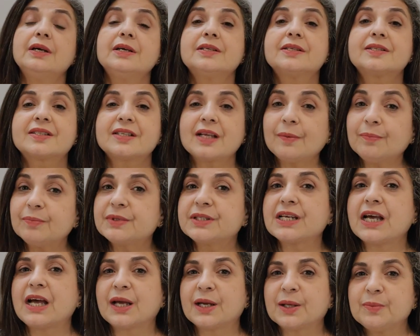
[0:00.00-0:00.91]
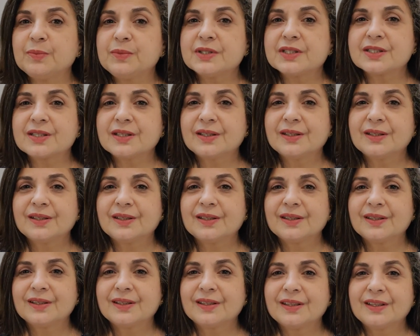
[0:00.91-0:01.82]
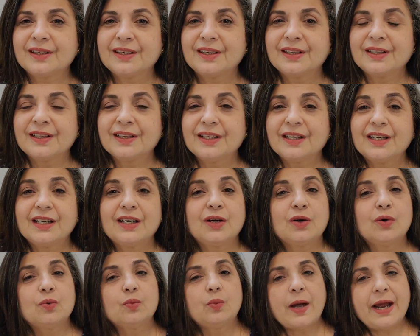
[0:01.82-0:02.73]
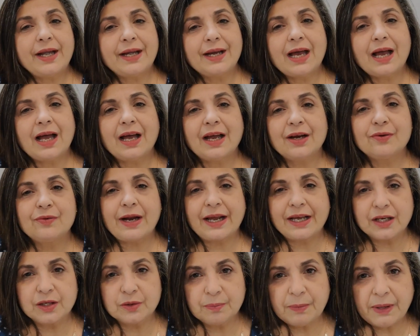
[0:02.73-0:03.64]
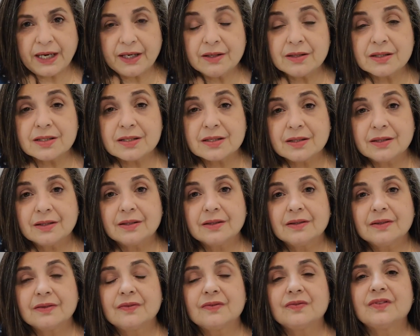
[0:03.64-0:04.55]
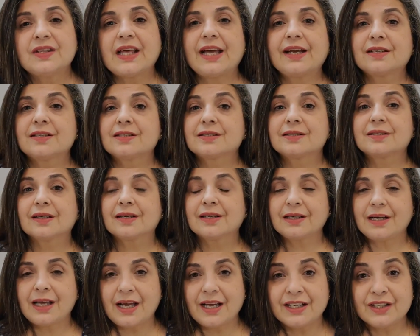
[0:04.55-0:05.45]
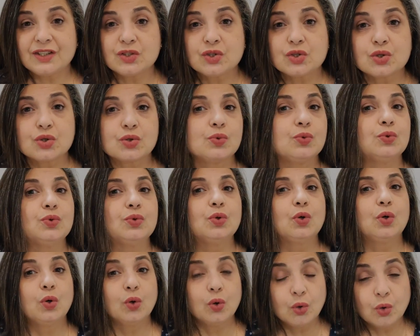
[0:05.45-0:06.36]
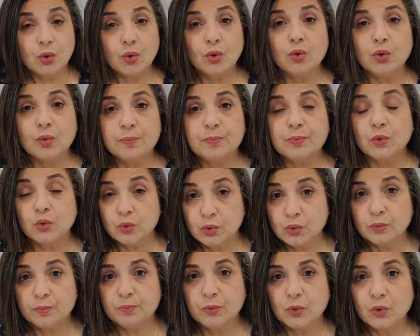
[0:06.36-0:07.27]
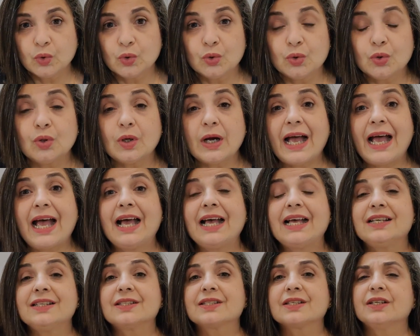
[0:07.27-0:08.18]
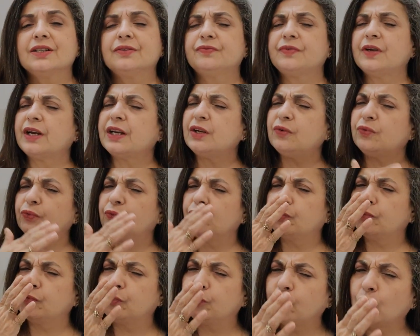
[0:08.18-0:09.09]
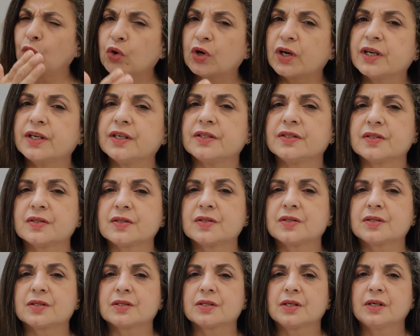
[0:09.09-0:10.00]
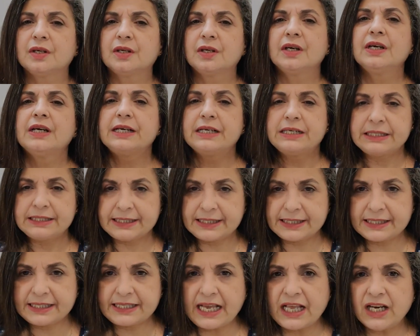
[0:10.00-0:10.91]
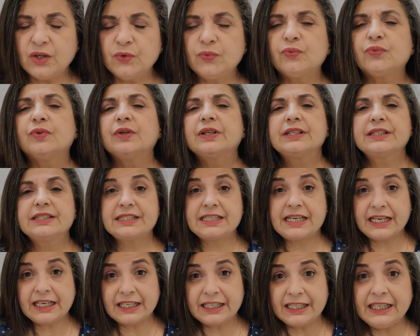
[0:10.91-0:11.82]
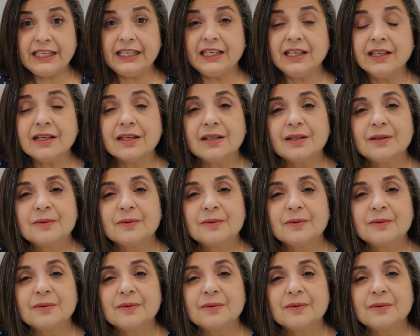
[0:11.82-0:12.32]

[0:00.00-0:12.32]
Sometimes, when I recommend that the clients do Ho'oponopono as a very focused self technique,